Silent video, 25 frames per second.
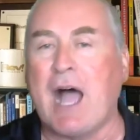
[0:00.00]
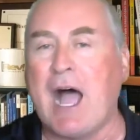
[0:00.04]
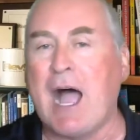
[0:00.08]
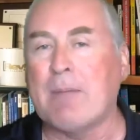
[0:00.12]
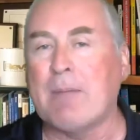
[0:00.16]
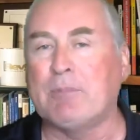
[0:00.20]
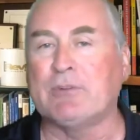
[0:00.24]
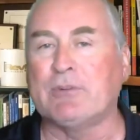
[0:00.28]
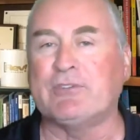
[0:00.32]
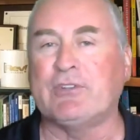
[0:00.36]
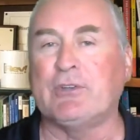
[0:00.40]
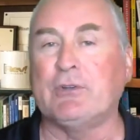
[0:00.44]

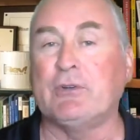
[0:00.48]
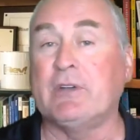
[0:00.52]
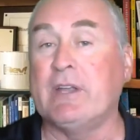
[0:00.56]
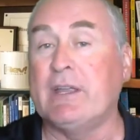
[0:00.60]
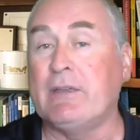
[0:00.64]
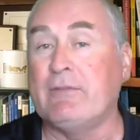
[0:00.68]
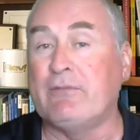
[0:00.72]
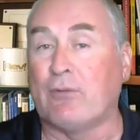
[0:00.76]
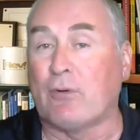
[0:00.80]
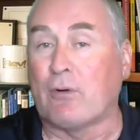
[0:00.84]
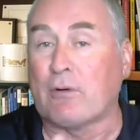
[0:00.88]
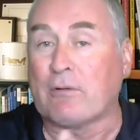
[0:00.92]

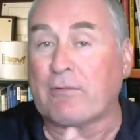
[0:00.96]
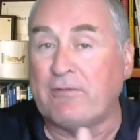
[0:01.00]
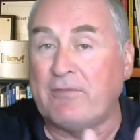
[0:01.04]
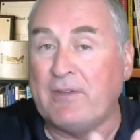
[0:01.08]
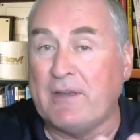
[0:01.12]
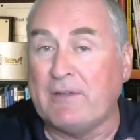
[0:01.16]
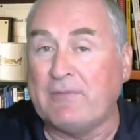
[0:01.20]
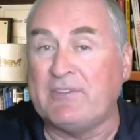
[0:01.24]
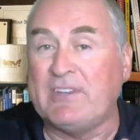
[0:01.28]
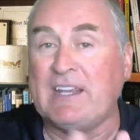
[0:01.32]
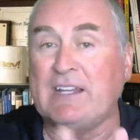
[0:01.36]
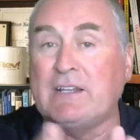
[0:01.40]
opportunity for
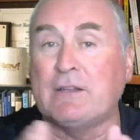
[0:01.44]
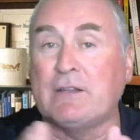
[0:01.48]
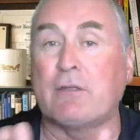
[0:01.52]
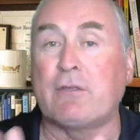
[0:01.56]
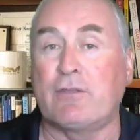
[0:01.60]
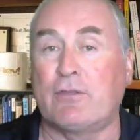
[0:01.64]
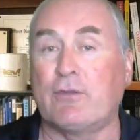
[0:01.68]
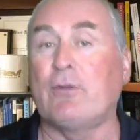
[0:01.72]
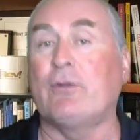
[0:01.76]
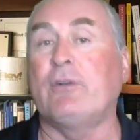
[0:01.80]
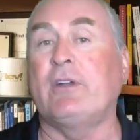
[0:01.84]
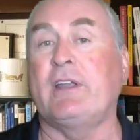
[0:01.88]
15 to
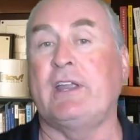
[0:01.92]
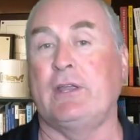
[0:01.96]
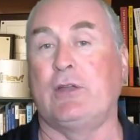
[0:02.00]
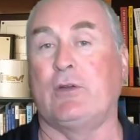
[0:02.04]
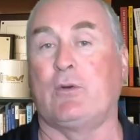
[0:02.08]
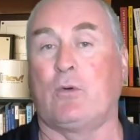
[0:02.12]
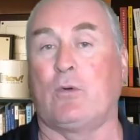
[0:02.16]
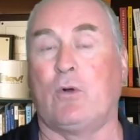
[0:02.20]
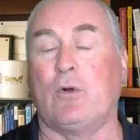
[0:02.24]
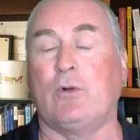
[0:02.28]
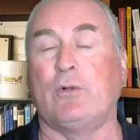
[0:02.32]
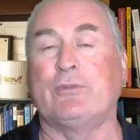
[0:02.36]
30
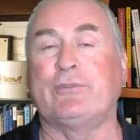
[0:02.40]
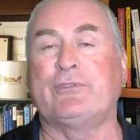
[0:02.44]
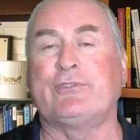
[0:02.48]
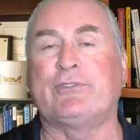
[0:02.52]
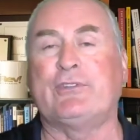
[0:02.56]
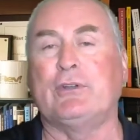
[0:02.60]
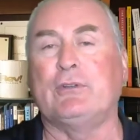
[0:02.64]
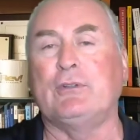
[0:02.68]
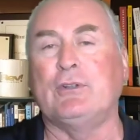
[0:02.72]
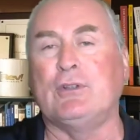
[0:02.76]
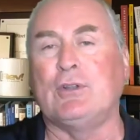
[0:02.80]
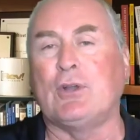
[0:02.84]
year olds
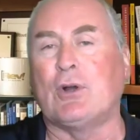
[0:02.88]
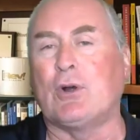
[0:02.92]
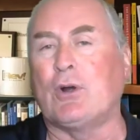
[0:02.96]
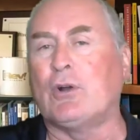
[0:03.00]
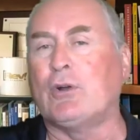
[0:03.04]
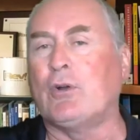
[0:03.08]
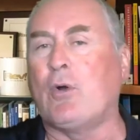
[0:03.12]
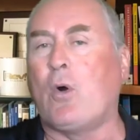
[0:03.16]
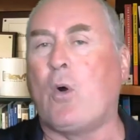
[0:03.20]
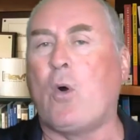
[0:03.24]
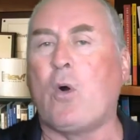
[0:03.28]
to learn